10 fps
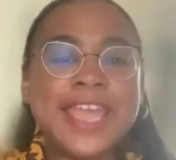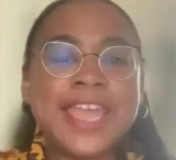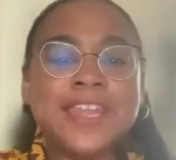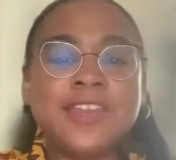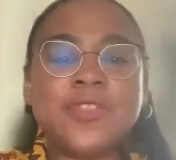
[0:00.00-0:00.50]

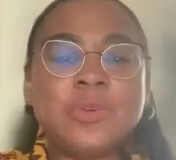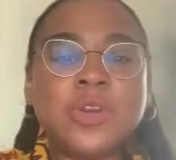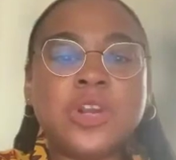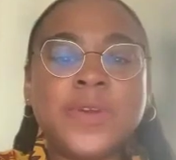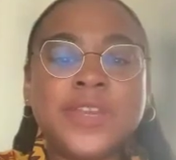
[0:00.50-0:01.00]
and
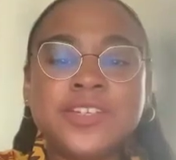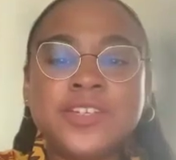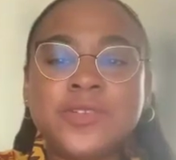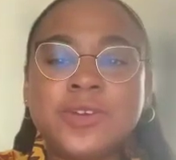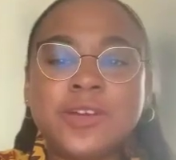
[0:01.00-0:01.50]
then we're going
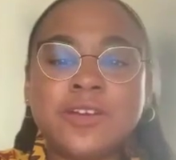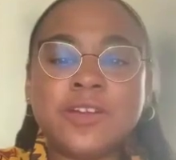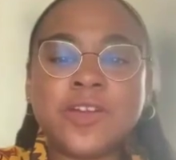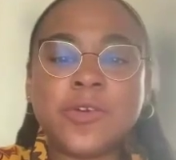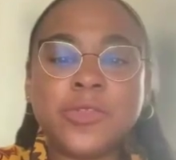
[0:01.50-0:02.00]
to
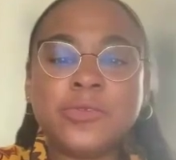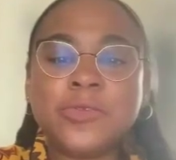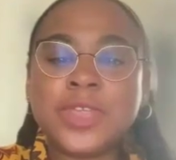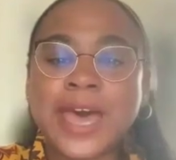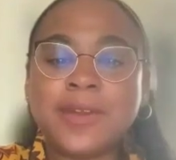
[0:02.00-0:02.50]
go
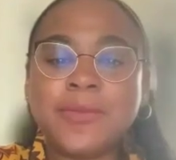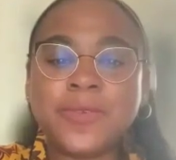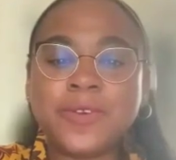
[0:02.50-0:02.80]
through that